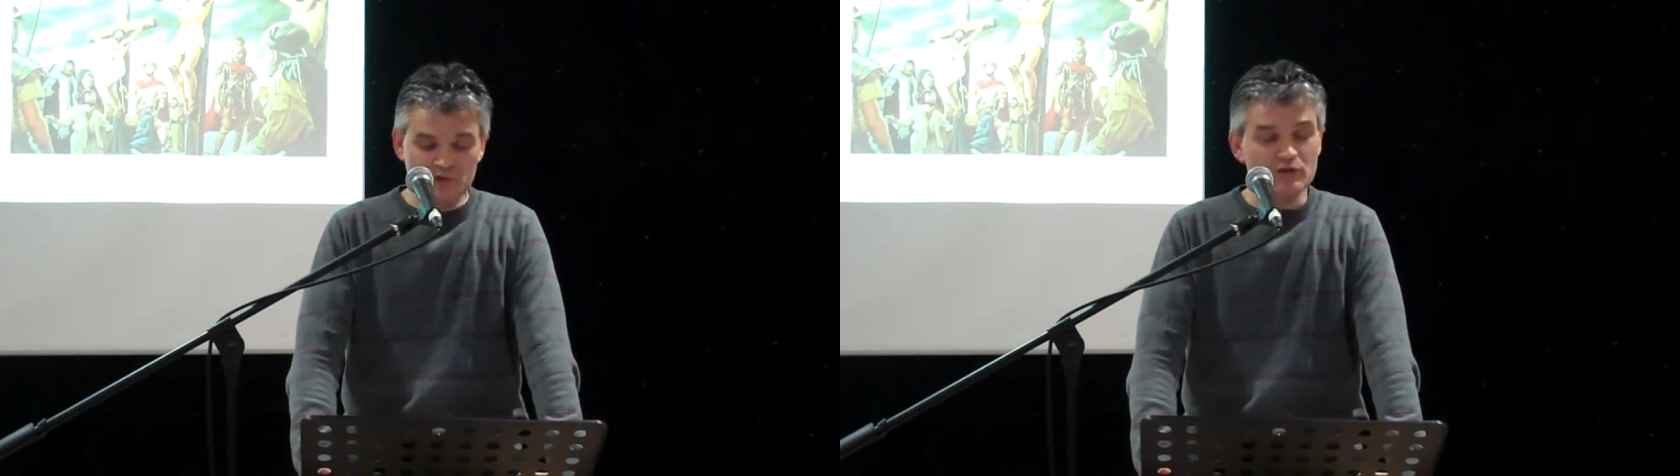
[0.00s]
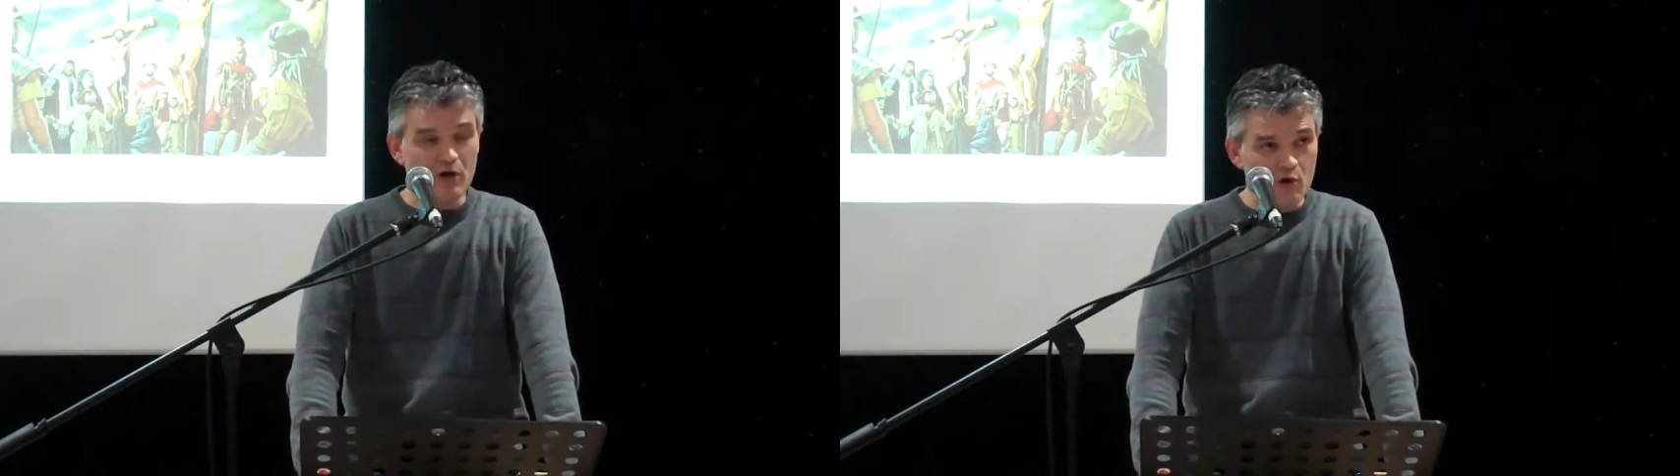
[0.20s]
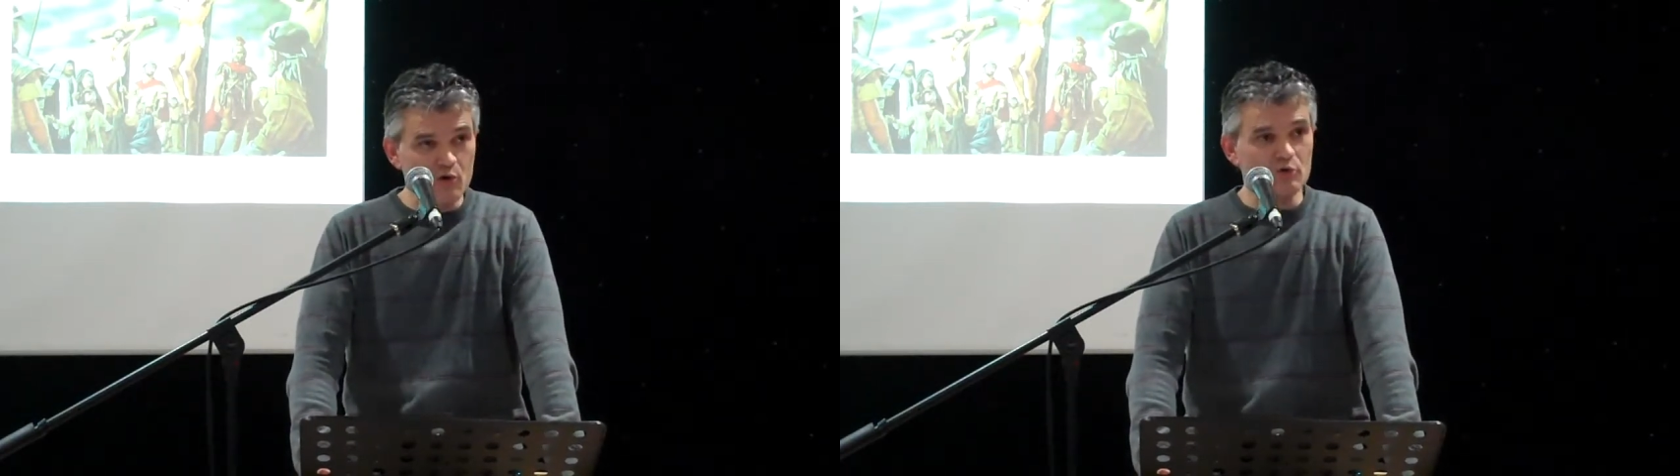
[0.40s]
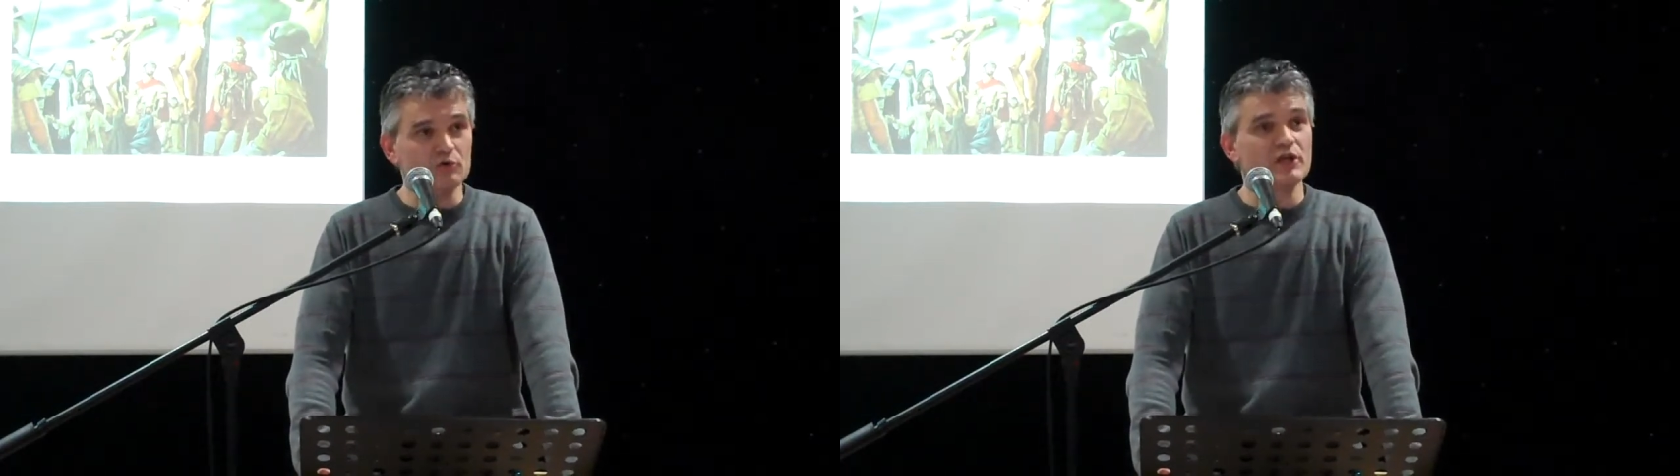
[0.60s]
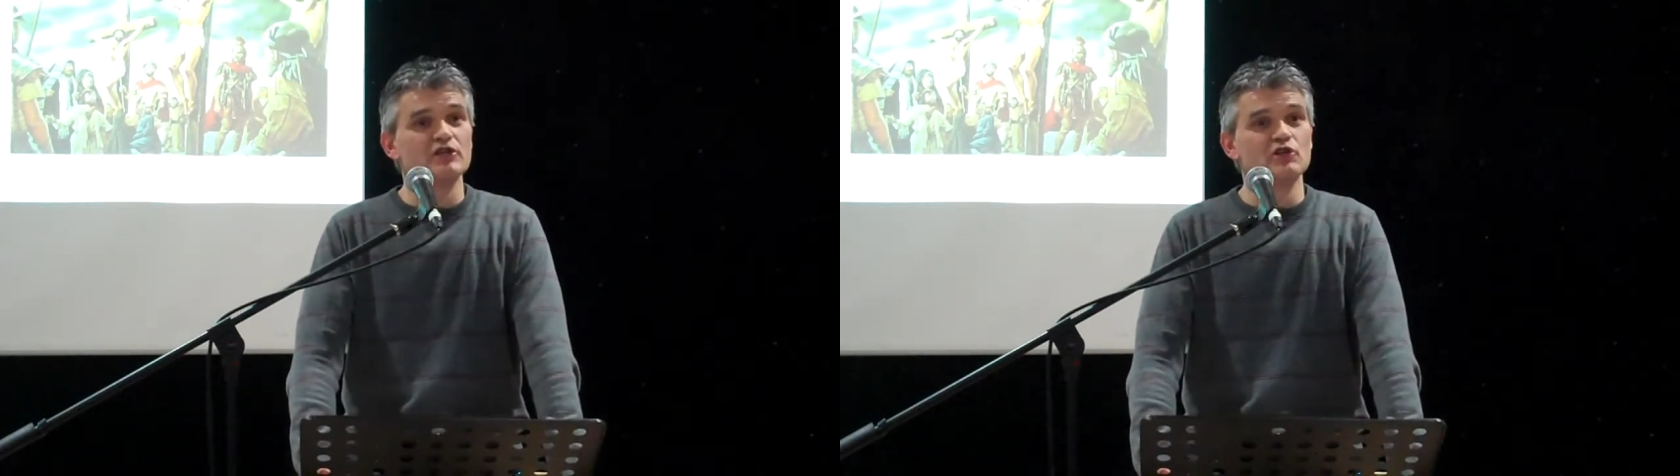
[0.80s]
we
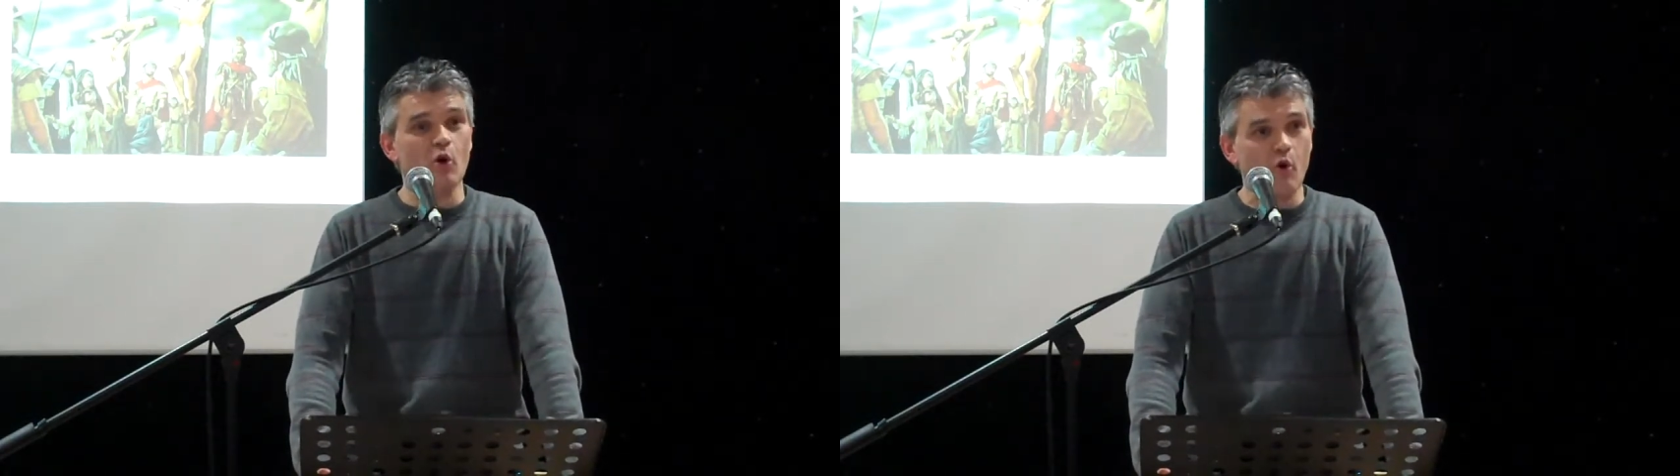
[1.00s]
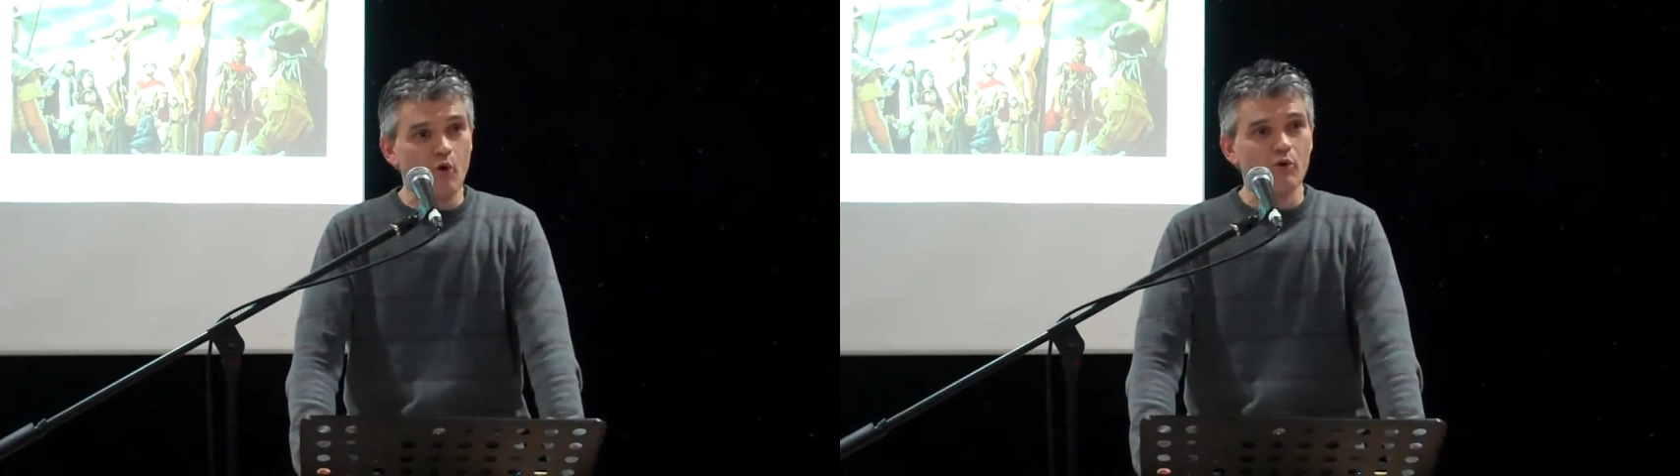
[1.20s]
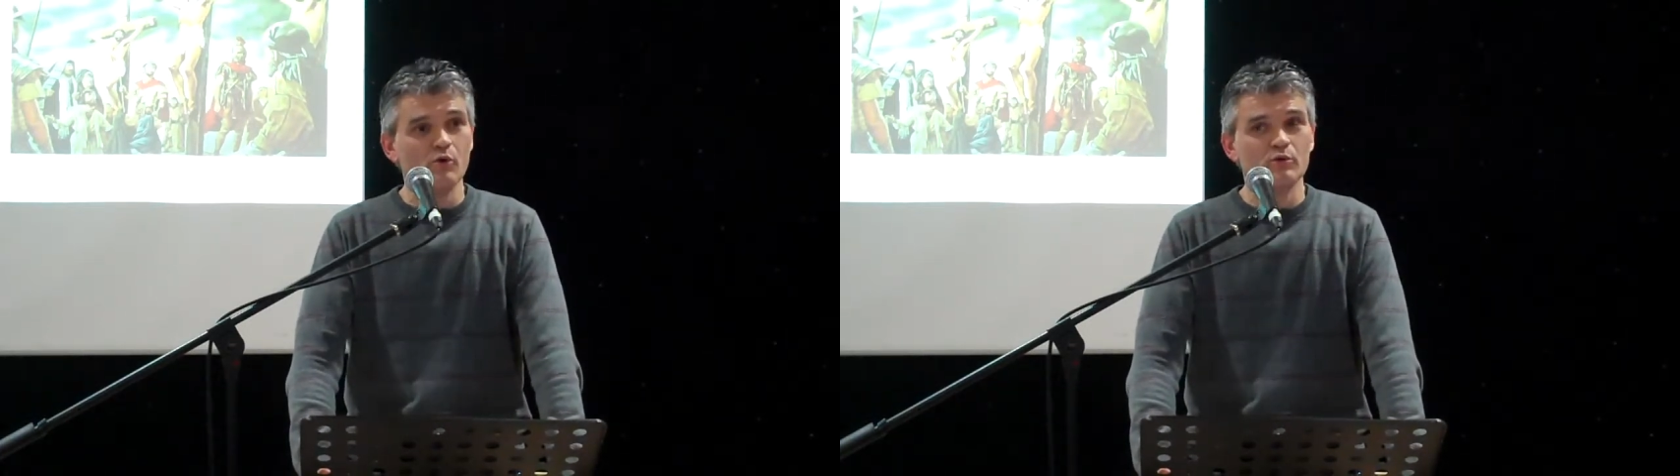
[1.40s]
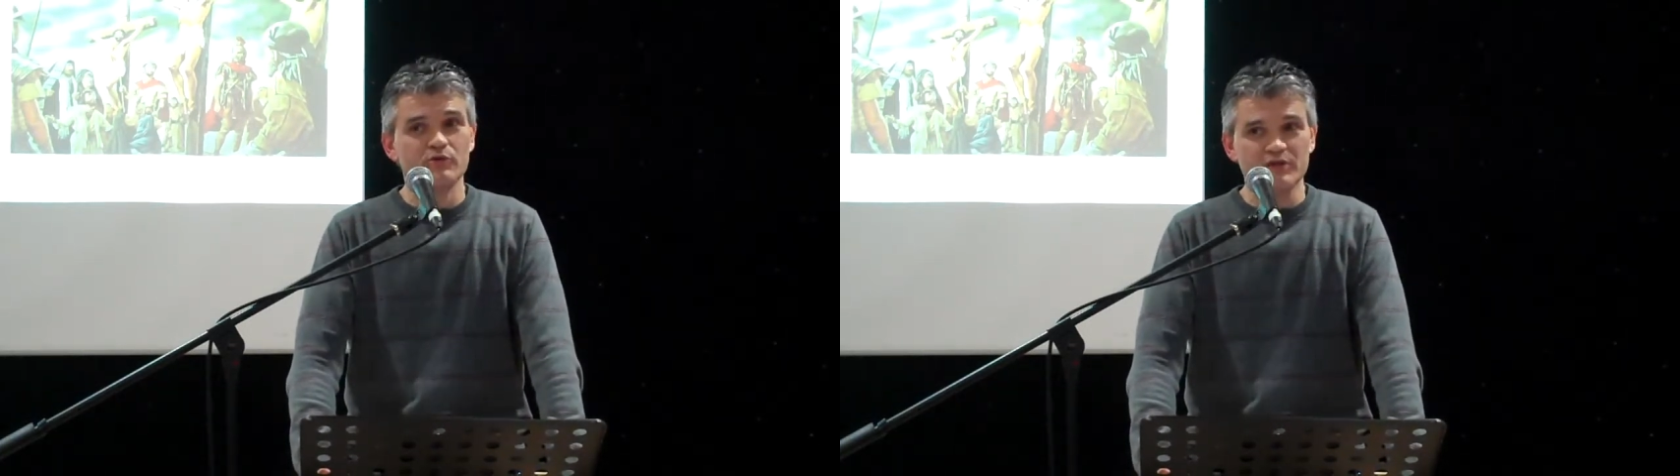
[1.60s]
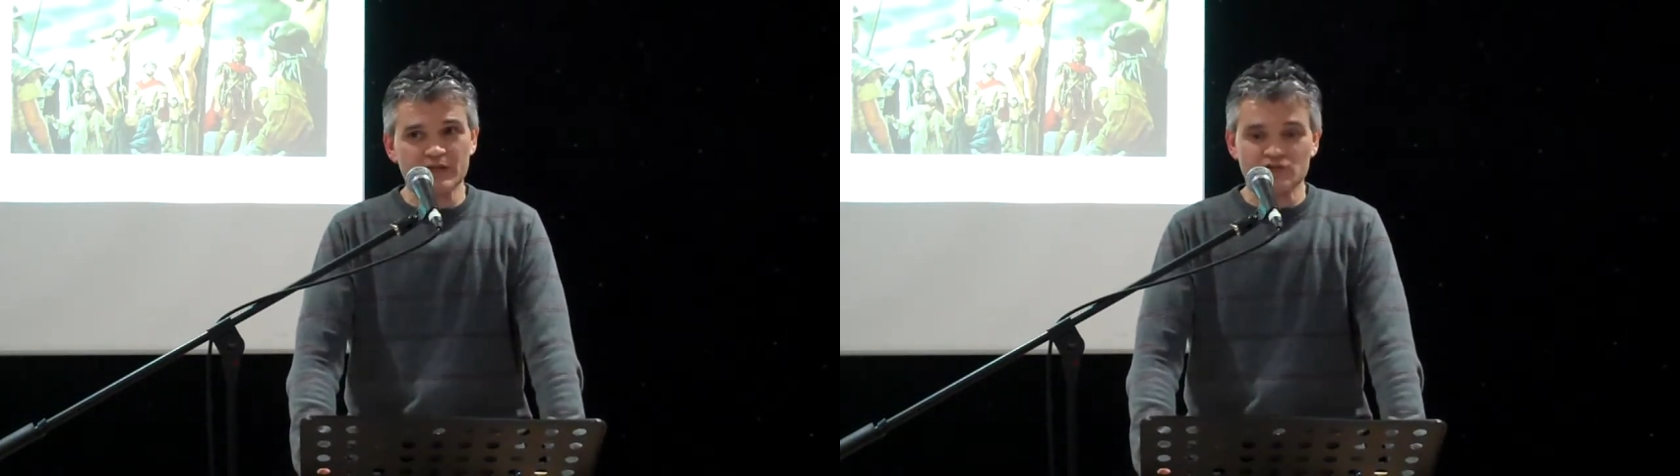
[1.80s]
know that in
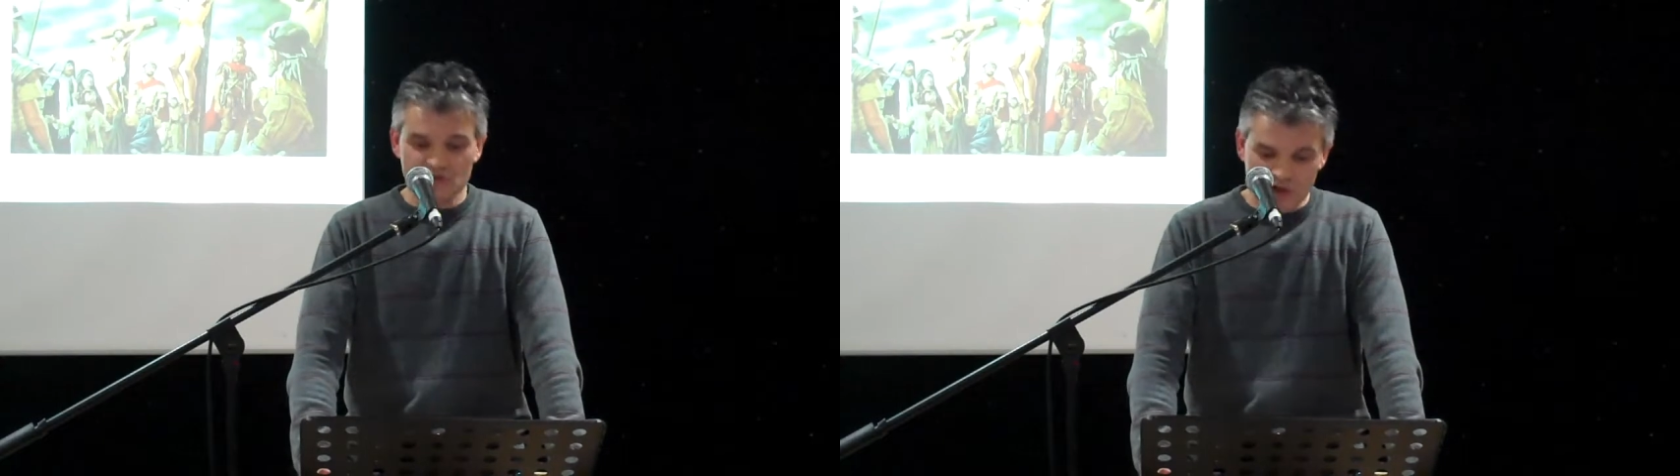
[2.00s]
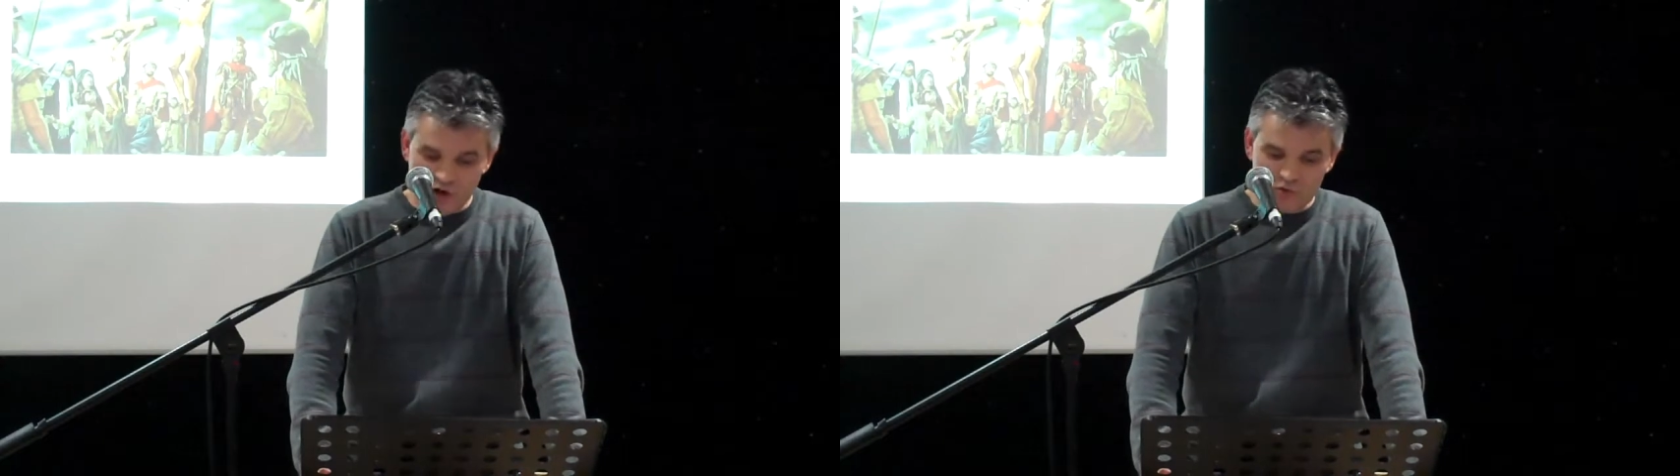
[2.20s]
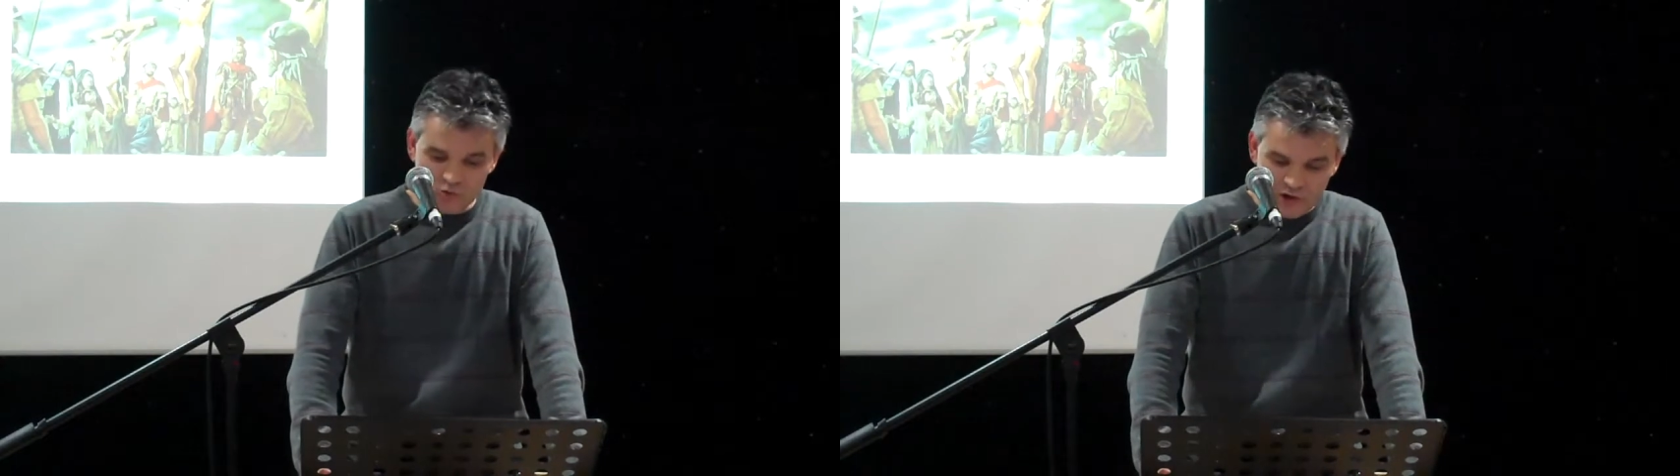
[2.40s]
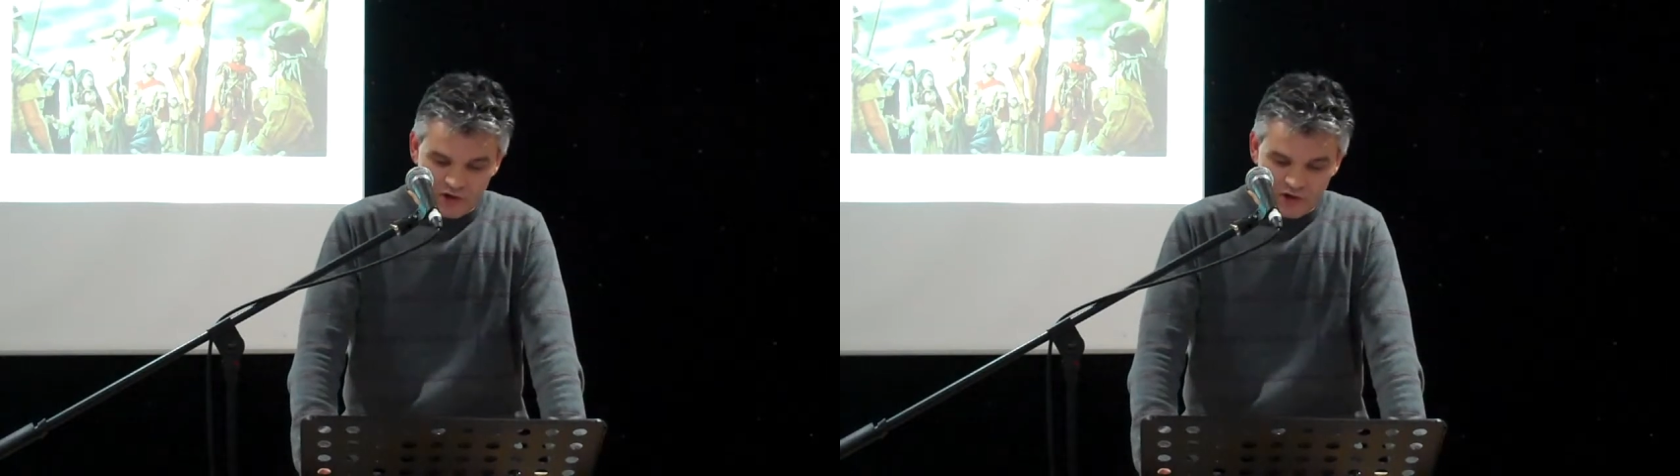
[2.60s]
all things God